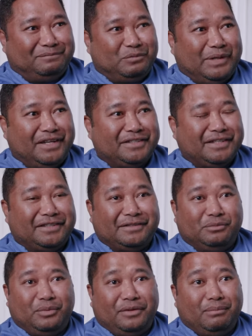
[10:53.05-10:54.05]
When I
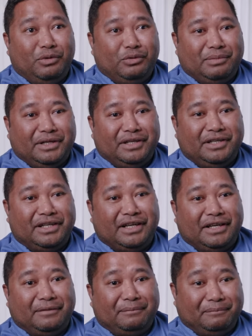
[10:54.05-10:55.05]
started with
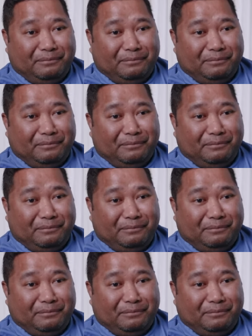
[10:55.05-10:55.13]
Bluebird,